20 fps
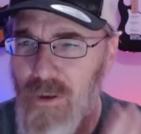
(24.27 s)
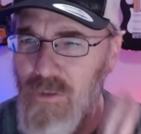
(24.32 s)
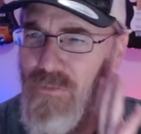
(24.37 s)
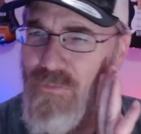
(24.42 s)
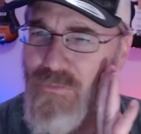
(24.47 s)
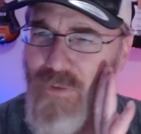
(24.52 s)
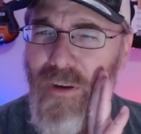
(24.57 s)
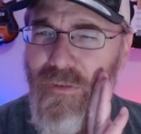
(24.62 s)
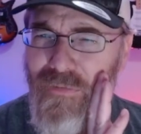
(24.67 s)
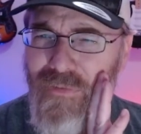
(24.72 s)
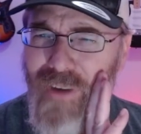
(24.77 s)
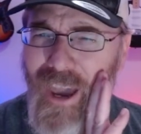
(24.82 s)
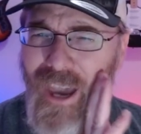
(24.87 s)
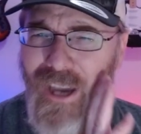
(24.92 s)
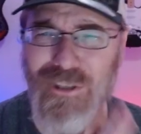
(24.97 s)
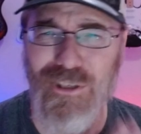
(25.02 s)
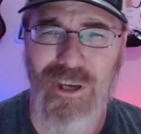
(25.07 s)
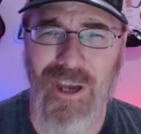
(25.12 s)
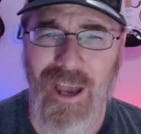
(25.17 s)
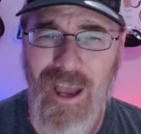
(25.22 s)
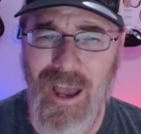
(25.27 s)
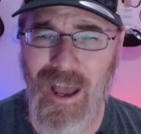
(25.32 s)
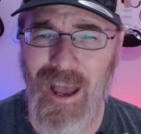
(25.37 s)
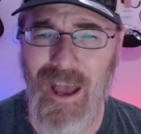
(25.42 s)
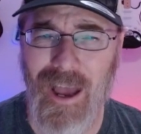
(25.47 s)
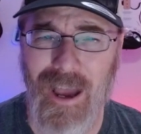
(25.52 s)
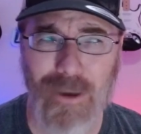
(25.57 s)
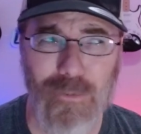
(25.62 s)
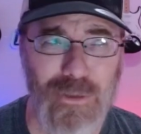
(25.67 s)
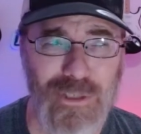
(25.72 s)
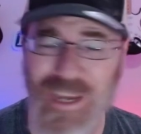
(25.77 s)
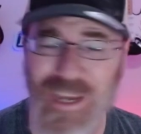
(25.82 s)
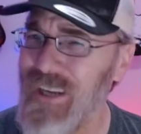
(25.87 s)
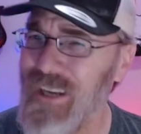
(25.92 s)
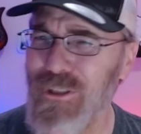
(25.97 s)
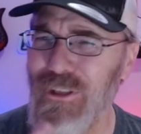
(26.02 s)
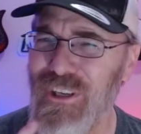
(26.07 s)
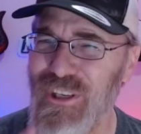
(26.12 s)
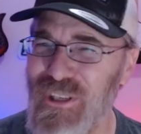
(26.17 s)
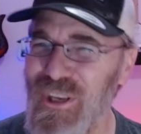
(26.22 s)
Fun fact, I was
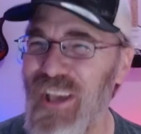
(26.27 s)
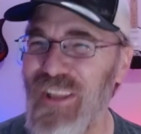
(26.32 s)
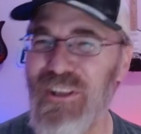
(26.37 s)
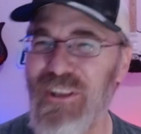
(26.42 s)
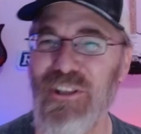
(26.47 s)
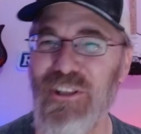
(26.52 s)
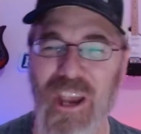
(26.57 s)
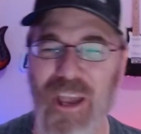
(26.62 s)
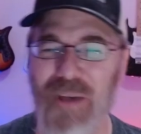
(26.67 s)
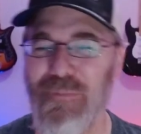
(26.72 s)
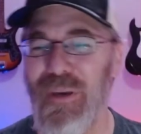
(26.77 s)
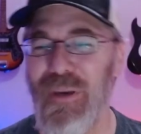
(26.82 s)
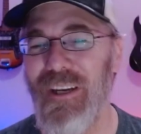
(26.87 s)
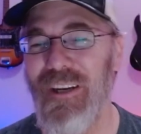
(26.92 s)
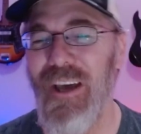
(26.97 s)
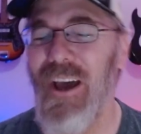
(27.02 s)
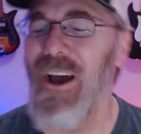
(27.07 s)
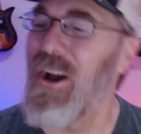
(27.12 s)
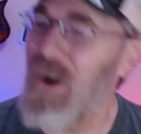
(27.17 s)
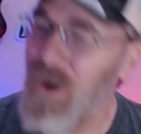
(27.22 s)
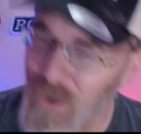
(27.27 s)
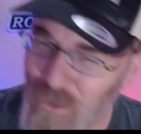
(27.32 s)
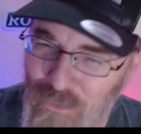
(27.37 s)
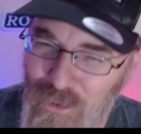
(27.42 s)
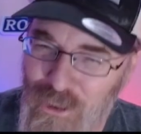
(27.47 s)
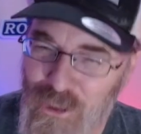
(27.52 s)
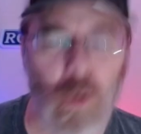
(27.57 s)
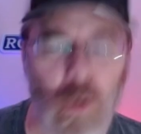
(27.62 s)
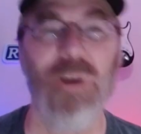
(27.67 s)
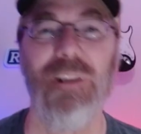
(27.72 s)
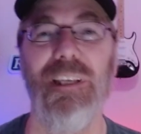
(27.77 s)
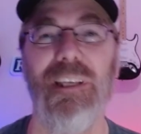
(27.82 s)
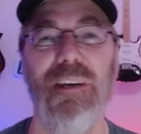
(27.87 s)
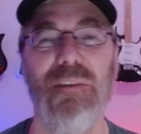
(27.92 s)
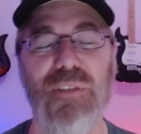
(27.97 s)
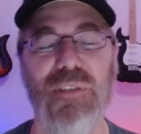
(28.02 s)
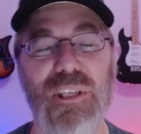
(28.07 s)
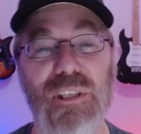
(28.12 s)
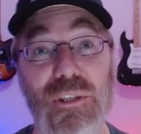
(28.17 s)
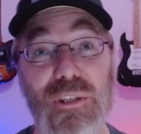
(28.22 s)
actually a daily champion on the
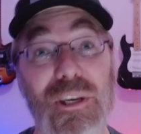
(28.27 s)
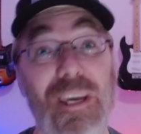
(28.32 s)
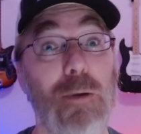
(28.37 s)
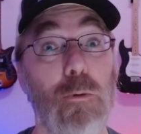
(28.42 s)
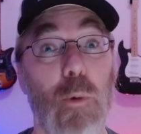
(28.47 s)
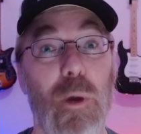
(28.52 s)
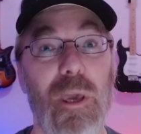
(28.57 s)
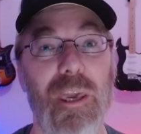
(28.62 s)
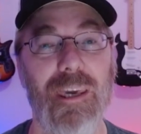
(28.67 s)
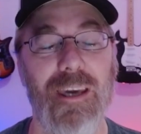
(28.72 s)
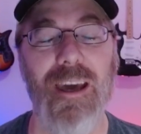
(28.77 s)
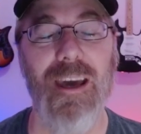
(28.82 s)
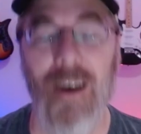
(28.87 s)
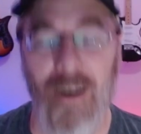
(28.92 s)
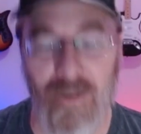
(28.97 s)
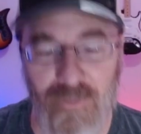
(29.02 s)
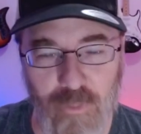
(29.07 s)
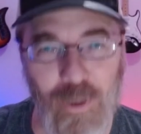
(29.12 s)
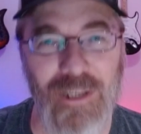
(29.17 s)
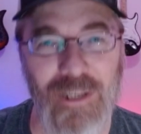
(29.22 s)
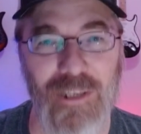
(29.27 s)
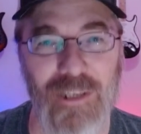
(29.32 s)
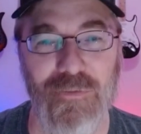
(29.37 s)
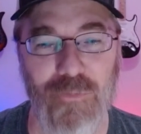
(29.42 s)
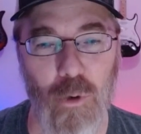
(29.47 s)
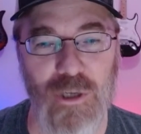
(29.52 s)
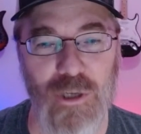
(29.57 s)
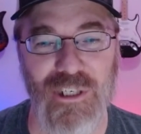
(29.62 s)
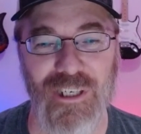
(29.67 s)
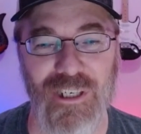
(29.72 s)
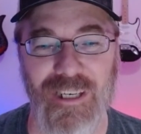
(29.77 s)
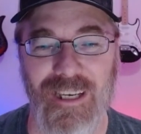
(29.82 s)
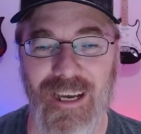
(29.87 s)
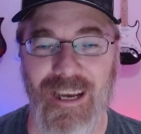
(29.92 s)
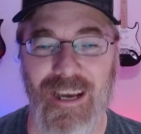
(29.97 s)
short-lived Teen Week of Wheel of Fortune,